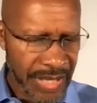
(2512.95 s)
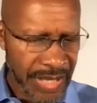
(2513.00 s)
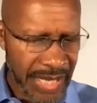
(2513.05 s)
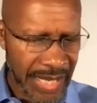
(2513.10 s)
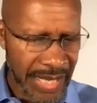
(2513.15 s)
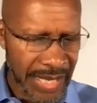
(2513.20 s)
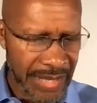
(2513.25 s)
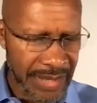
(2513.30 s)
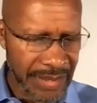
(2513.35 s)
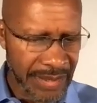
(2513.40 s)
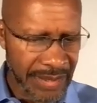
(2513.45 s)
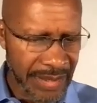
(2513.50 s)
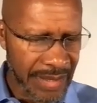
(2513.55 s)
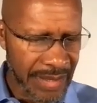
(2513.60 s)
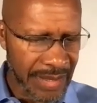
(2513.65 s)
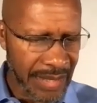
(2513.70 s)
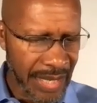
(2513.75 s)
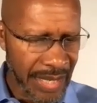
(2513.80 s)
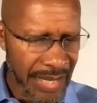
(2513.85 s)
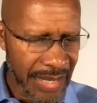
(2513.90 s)

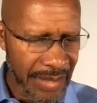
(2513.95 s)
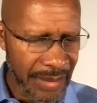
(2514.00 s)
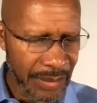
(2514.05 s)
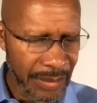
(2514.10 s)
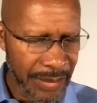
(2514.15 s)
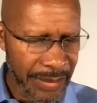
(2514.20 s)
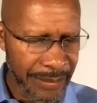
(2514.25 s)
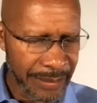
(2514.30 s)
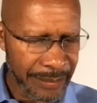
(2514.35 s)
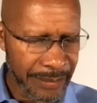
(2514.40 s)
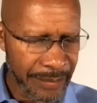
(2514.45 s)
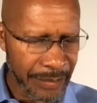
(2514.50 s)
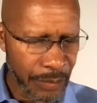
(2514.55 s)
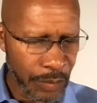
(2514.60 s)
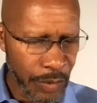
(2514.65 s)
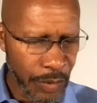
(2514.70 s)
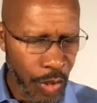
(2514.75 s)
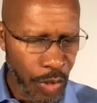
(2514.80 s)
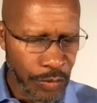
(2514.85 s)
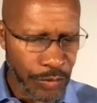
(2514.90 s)
And I
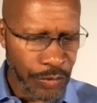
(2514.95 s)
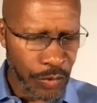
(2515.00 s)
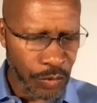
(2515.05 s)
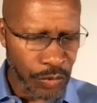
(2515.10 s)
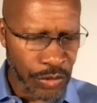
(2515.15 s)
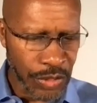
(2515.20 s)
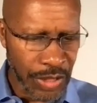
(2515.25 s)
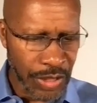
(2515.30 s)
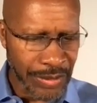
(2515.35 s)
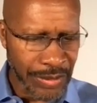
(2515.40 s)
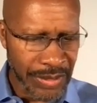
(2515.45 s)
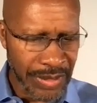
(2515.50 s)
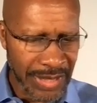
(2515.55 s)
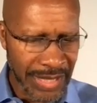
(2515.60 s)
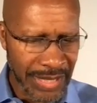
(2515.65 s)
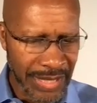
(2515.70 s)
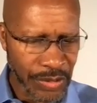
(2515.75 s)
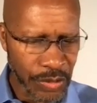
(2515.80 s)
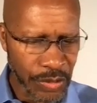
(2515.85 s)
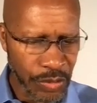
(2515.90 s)
will also judge the
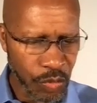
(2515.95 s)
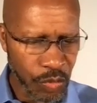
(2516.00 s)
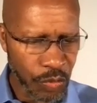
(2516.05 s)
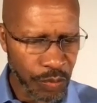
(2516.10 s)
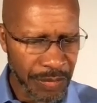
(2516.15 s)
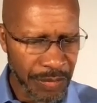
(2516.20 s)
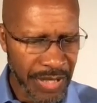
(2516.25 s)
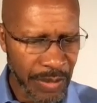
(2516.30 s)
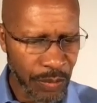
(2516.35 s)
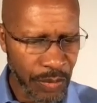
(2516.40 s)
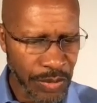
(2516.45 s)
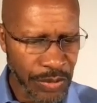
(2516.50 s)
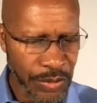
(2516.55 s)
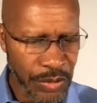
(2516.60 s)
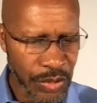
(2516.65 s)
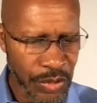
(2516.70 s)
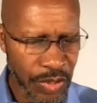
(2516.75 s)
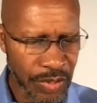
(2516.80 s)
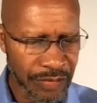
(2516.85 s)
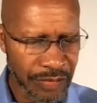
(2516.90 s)
nation whom they will
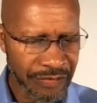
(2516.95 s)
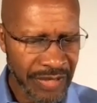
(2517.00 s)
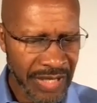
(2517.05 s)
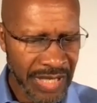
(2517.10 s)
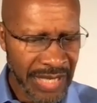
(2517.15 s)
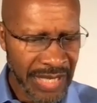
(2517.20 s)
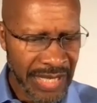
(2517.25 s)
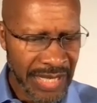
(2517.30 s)
serve,